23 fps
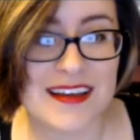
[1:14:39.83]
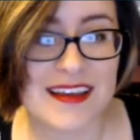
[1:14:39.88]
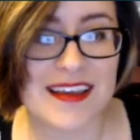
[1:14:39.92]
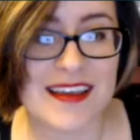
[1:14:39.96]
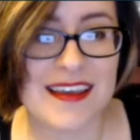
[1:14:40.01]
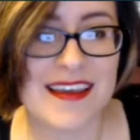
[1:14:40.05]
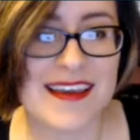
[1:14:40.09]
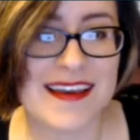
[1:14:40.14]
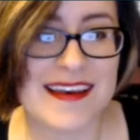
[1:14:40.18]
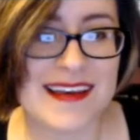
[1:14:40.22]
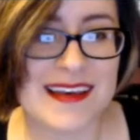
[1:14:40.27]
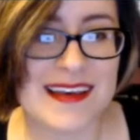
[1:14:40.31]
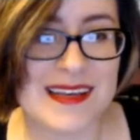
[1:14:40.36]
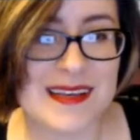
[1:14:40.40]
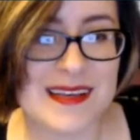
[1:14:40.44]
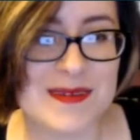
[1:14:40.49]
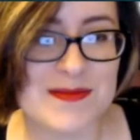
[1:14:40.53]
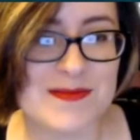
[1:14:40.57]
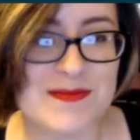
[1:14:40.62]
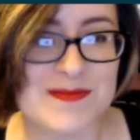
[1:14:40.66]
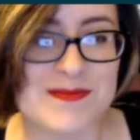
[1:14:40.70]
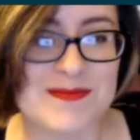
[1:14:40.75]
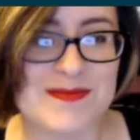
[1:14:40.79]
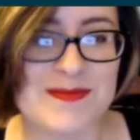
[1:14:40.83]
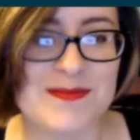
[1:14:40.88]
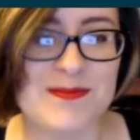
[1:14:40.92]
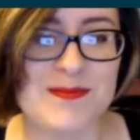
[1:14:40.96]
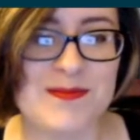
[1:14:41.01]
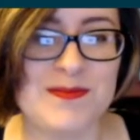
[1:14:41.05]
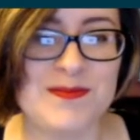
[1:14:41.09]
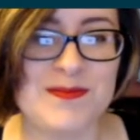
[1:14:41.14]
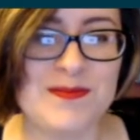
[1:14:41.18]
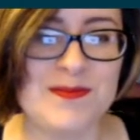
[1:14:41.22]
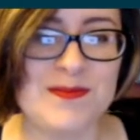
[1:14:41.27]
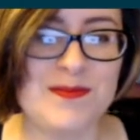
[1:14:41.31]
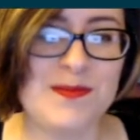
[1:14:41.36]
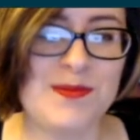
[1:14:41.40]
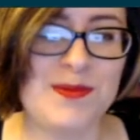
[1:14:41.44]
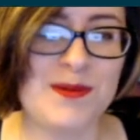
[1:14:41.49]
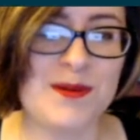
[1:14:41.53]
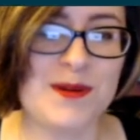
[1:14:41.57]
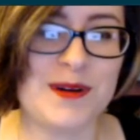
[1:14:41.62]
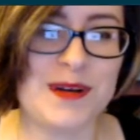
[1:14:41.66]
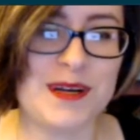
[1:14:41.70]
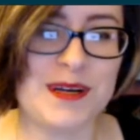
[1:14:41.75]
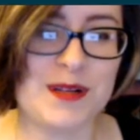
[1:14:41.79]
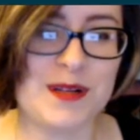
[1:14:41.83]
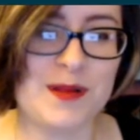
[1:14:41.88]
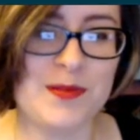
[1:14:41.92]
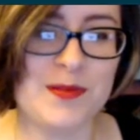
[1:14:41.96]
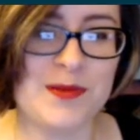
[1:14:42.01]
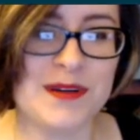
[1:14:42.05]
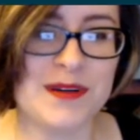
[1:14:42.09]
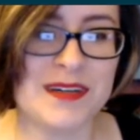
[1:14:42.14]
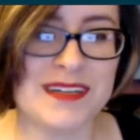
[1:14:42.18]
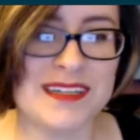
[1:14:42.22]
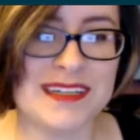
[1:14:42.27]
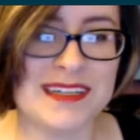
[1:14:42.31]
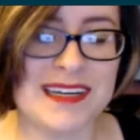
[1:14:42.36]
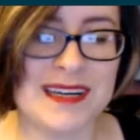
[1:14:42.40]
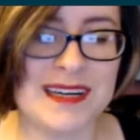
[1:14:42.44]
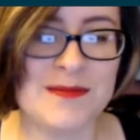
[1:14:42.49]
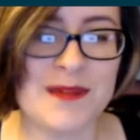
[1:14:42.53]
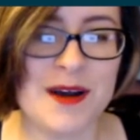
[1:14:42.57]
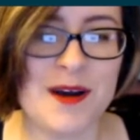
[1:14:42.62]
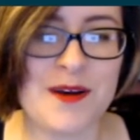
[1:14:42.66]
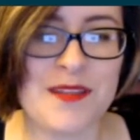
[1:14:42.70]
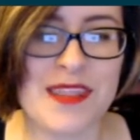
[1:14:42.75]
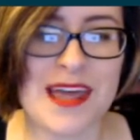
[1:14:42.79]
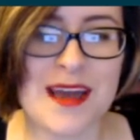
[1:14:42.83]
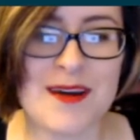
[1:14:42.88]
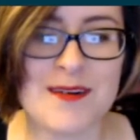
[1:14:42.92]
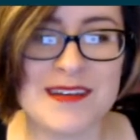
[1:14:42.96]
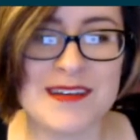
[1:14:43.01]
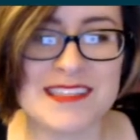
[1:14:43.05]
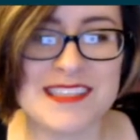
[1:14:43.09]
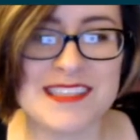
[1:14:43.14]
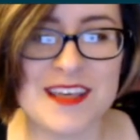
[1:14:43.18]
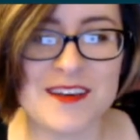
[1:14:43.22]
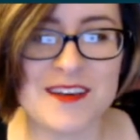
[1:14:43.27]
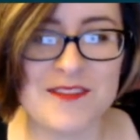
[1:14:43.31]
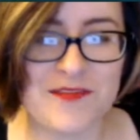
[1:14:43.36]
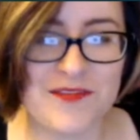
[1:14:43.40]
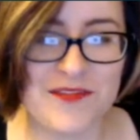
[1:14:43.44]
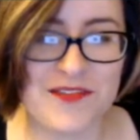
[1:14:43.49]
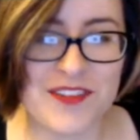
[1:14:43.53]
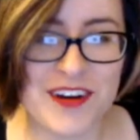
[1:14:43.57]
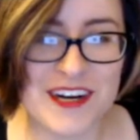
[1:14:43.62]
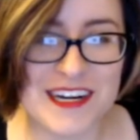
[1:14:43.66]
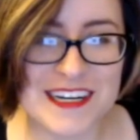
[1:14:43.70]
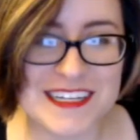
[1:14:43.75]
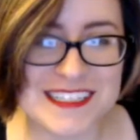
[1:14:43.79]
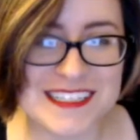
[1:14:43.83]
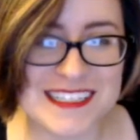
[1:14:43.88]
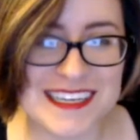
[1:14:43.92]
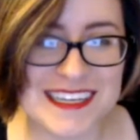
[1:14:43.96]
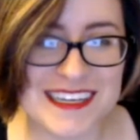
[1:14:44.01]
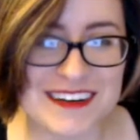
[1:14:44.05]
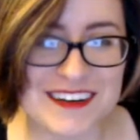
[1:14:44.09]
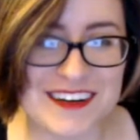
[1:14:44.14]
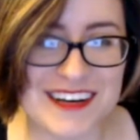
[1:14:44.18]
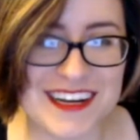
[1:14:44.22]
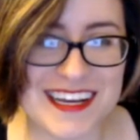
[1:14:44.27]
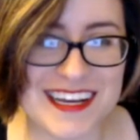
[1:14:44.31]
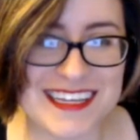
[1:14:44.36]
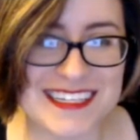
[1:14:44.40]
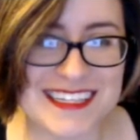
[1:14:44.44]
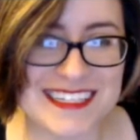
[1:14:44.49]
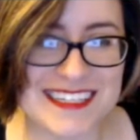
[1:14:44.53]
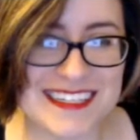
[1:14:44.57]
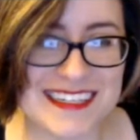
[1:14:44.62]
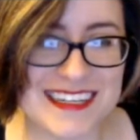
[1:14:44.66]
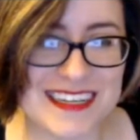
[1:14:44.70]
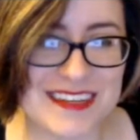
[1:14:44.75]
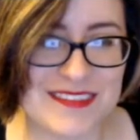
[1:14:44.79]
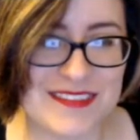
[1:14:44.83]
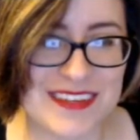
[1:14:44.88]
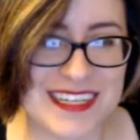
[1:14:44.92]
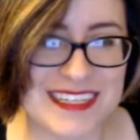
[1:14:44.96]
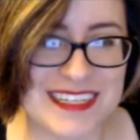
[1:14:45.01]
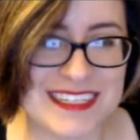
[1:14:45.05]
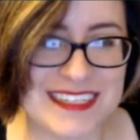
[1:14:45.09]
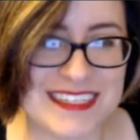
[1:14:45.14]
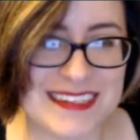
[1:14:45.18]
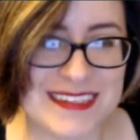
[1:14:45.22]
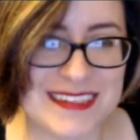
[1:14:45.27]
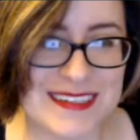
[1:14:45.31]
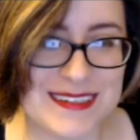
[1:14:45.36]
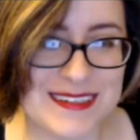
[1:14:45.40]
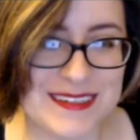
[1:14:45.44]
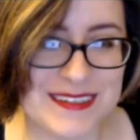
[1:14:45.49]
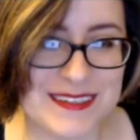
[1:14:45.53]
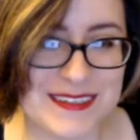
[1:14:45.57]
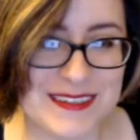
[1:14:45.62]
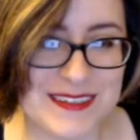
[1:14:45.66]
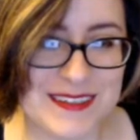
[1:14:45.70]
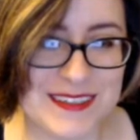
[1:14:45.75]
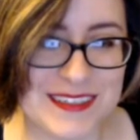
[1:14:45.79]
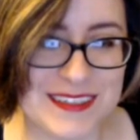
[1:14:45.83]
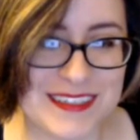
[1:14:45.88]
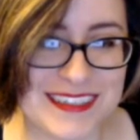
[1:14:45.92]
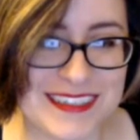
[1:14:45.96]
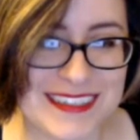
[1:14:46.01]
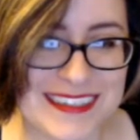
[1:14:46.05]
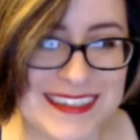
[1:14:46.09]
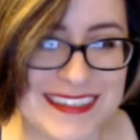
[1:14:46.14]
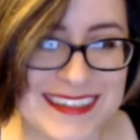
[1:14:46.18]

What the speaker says: Yup. Portal Prom. Oh, that was the first iteration of it, too.